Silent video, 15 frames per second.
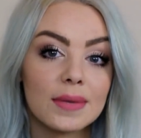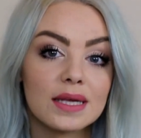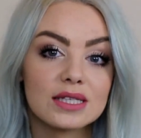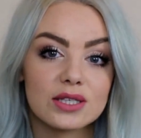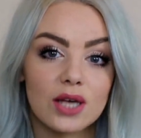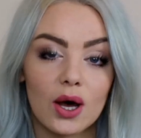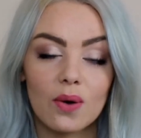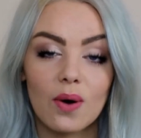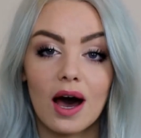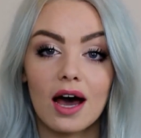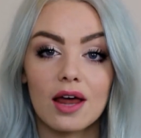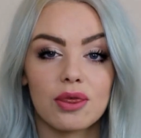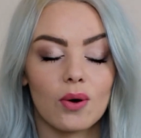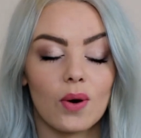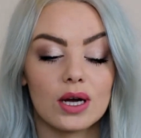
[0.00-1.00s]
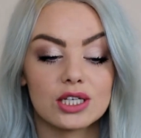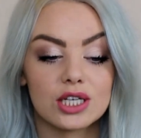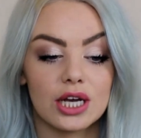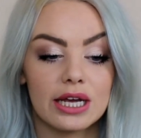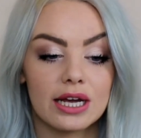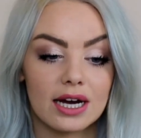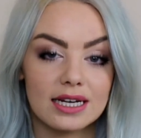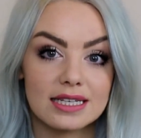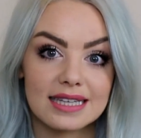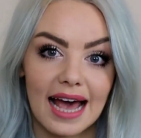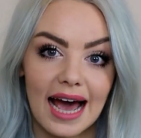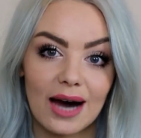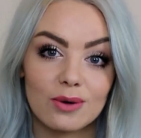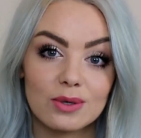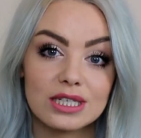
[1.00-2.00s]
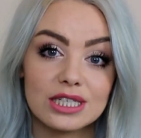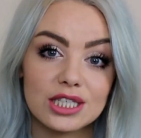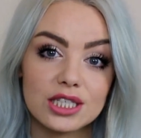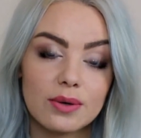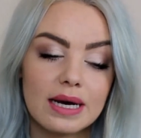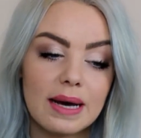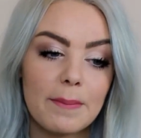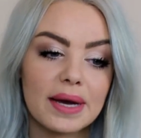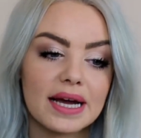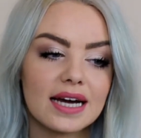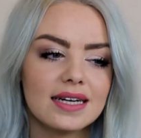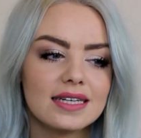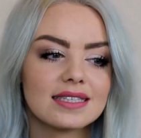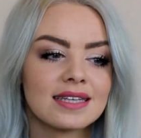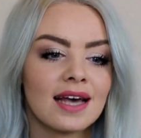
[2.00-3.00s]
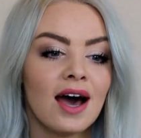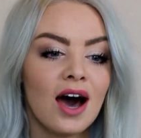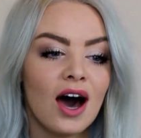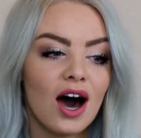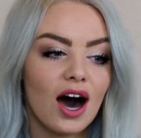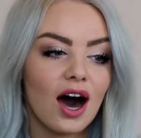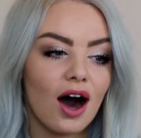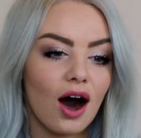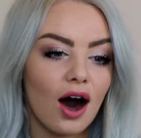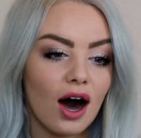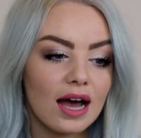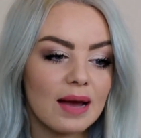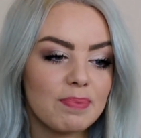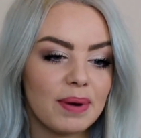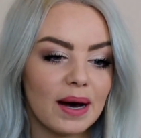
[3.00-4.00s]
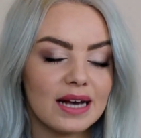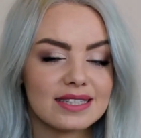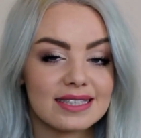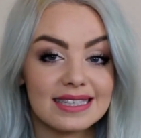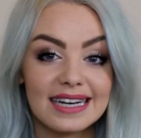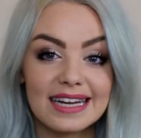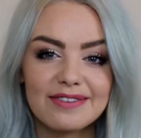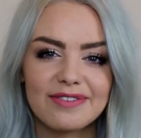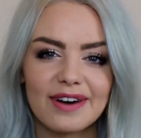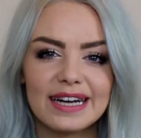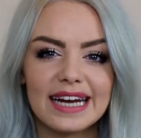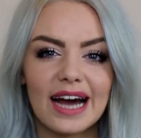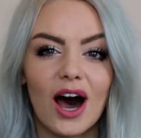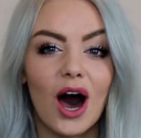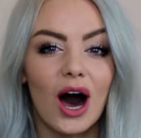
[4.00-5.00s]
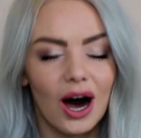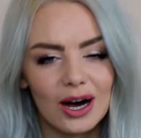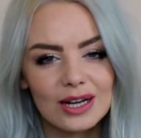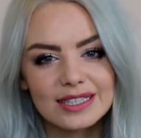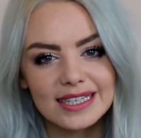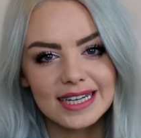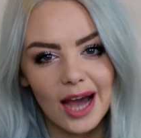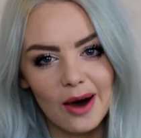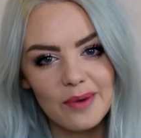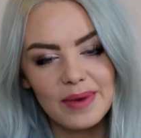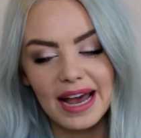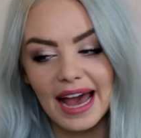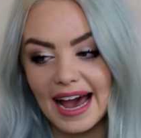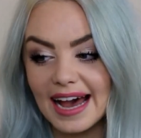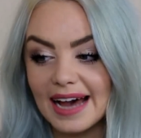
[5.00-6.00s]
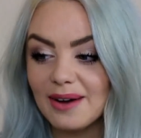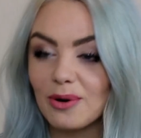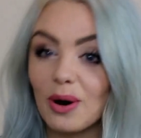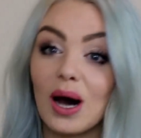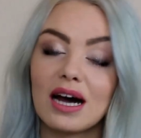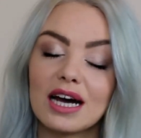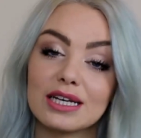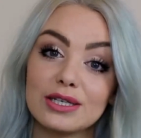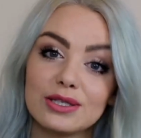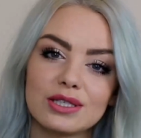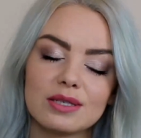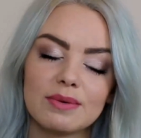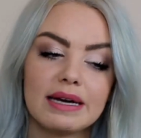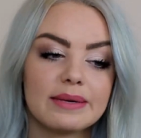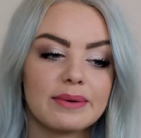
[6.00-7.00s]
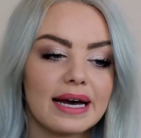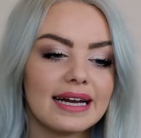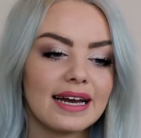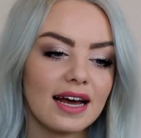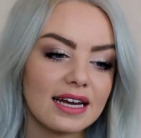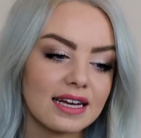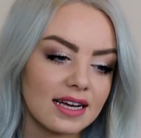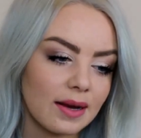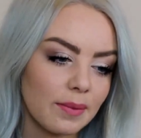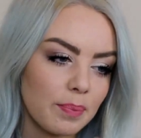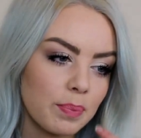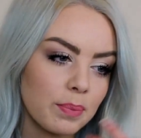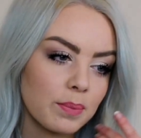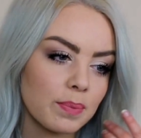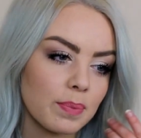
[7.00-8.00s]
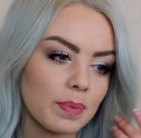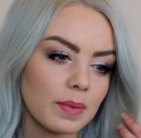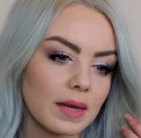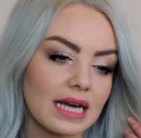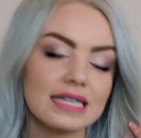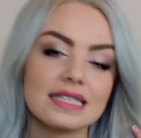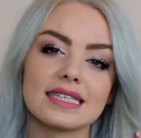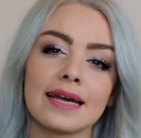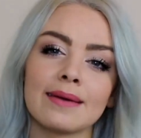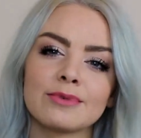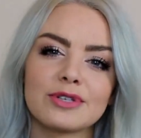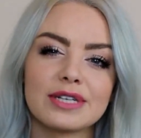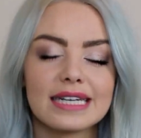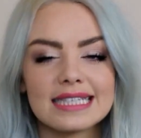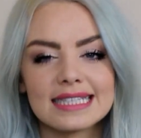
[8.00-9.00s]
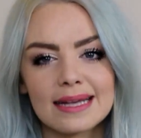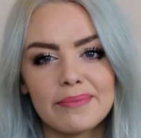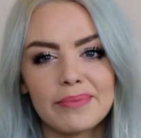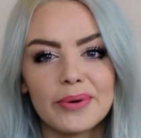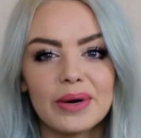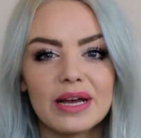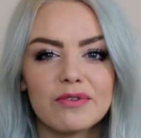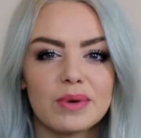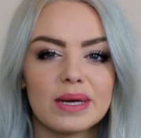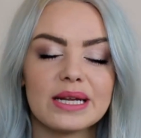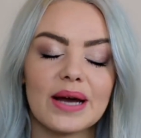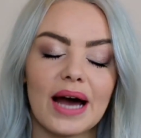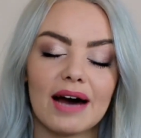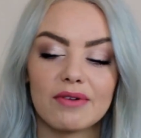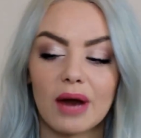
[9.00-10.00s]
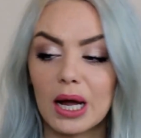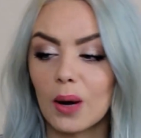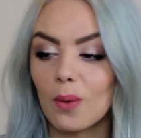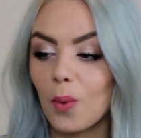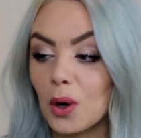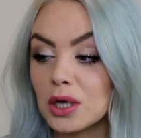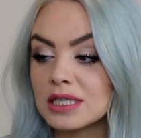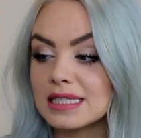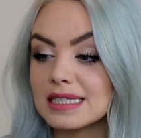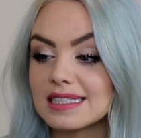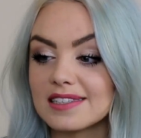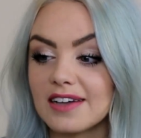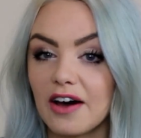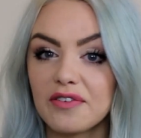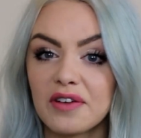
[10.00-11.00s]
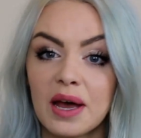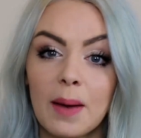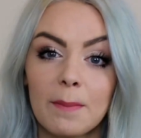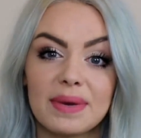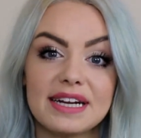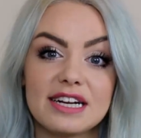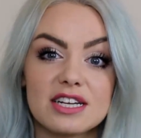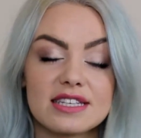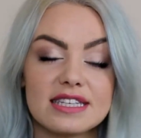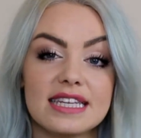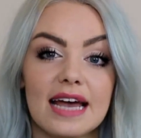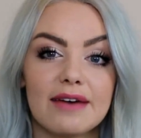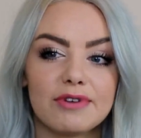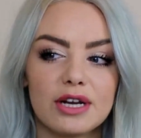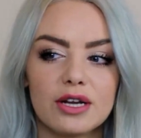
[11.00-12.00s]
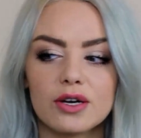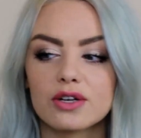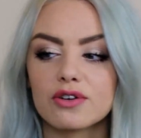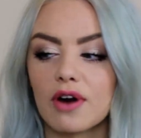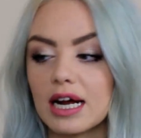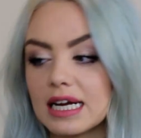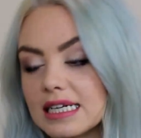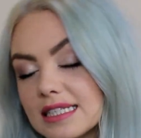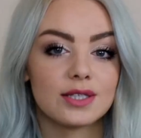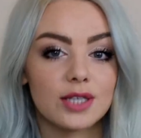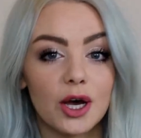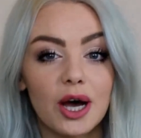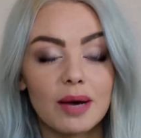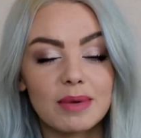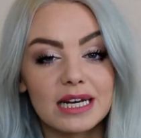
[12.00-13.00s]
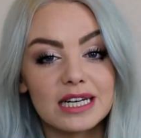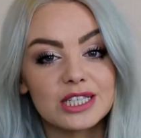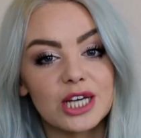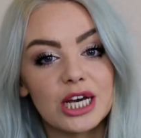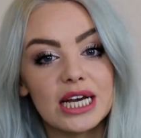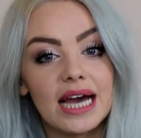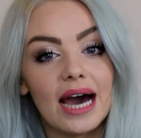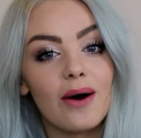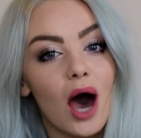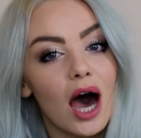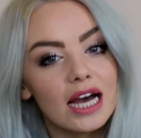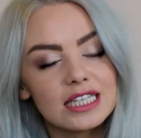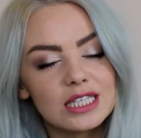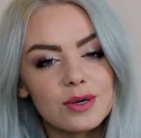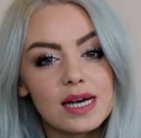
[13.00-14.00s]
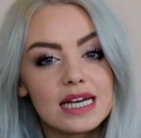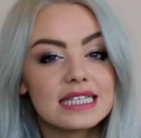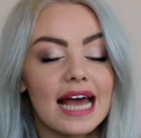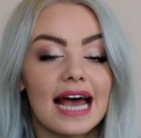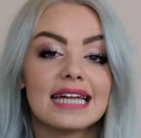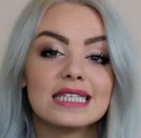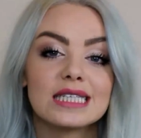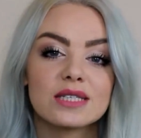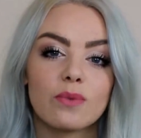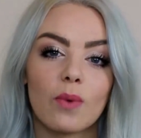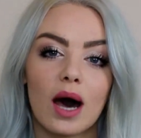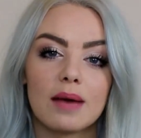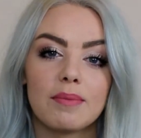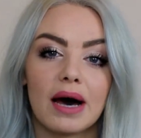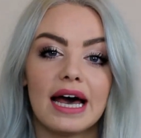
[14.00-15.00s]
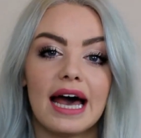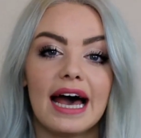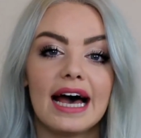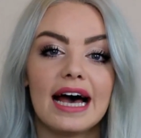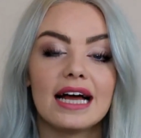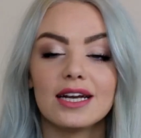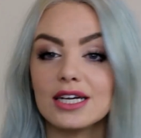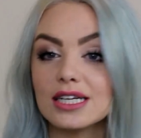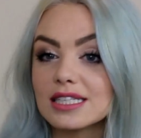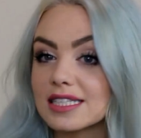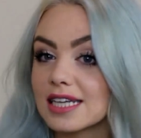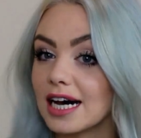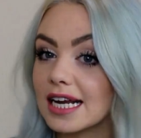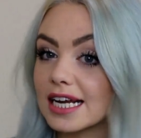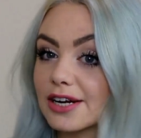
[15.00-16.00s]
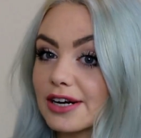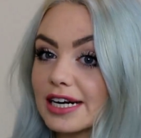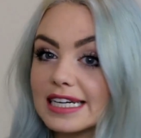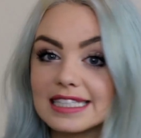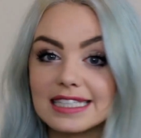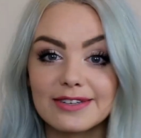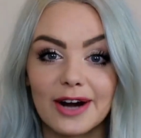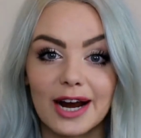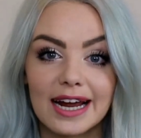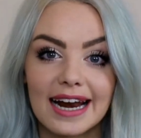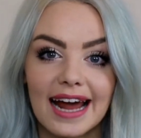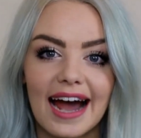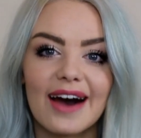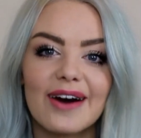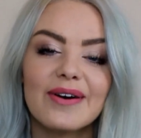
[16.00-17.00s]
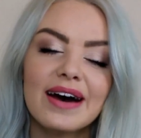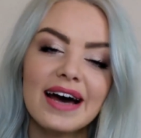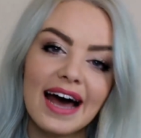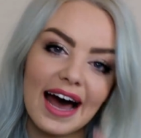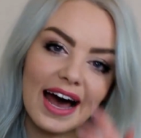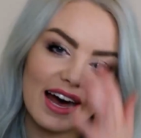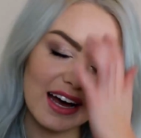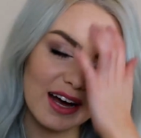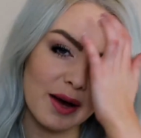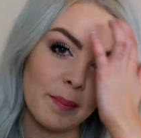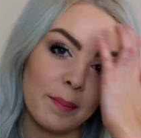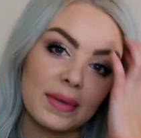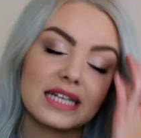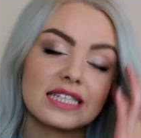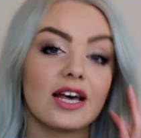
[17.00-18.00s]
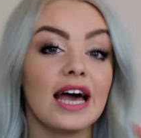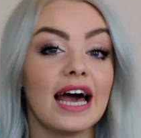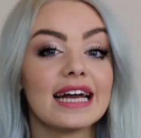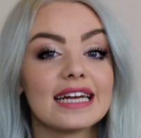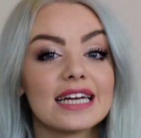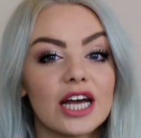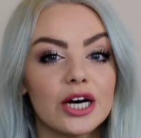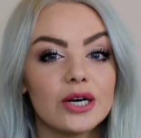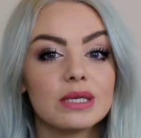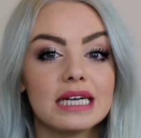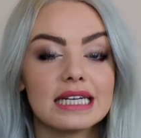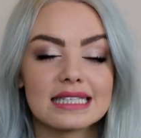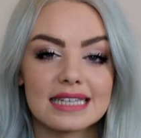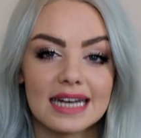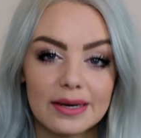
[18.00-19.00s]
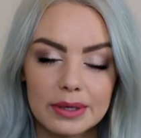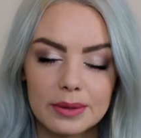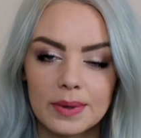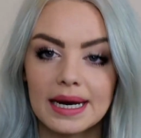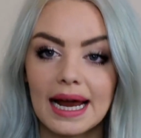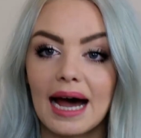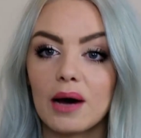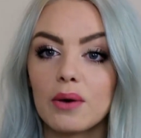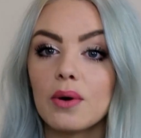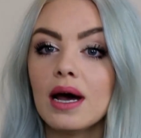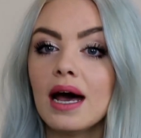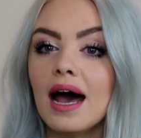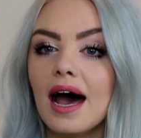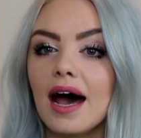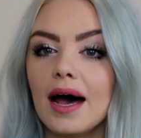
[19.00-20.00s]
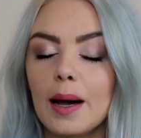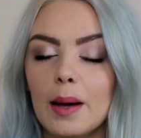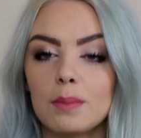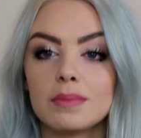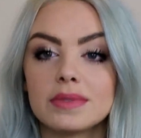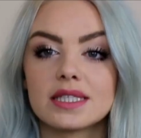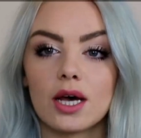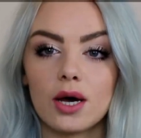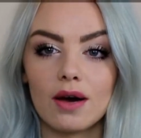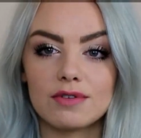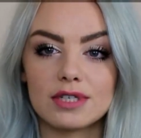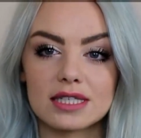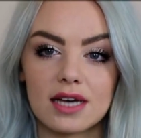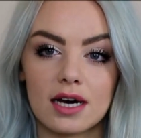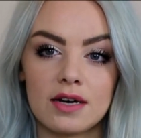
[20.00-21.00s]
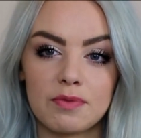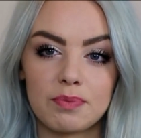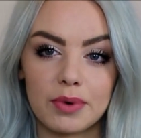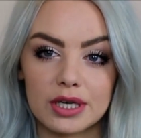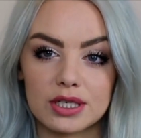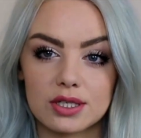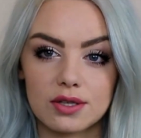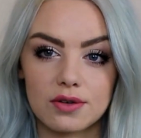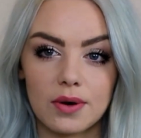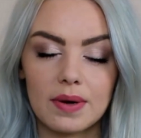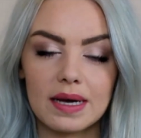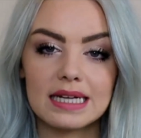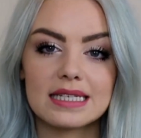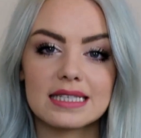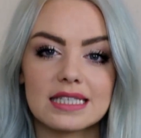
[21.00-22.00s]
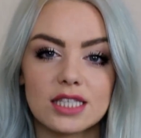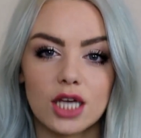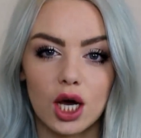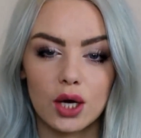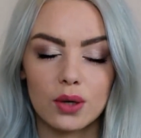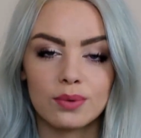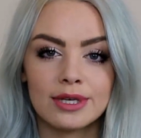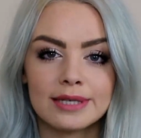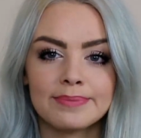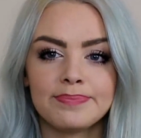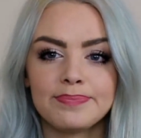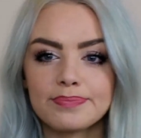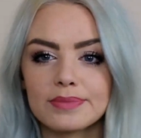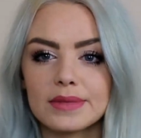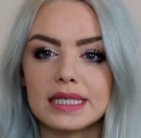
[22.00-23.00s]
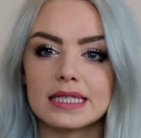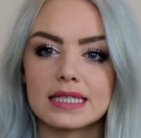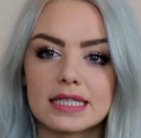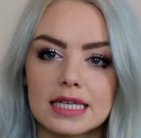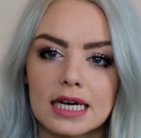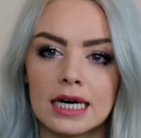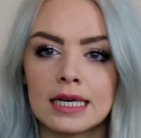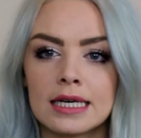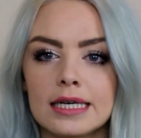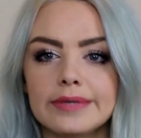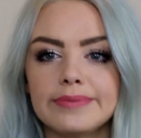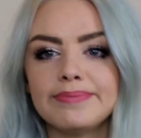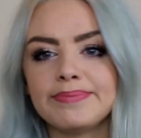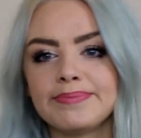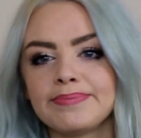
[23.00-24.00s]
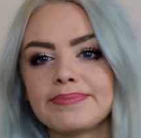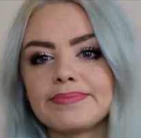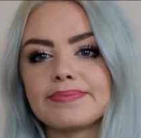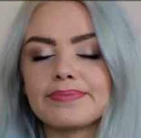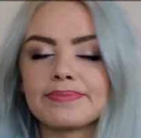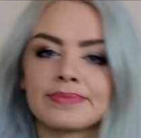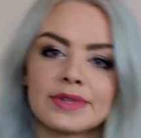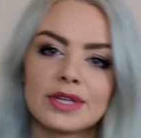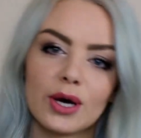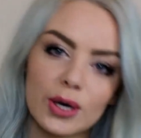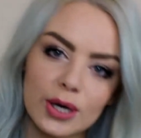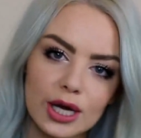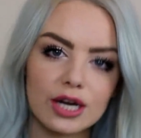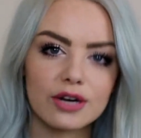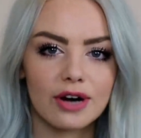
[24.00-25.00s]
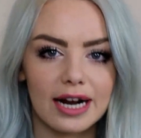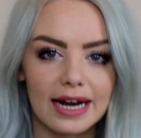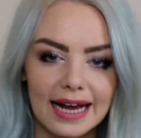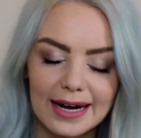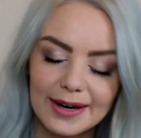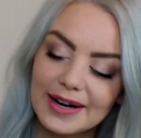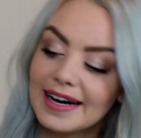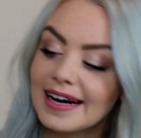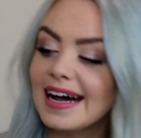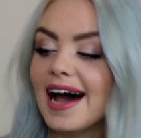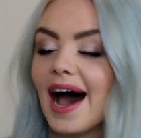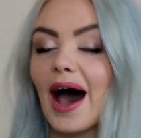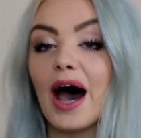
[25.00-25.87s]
So I thought I'd show you guys how to do it because I personally find it hard to curl my hair, or I used to anyway. Like, it seems really simple even when you have like a wand and stuff, but it just never looked right. So I'm going to show you how I do it, hence why my hair looks kind of crazy right now, because I had it curled yesterday when I went out, so I've just kind of brushed through it, so it's kind of not good right now.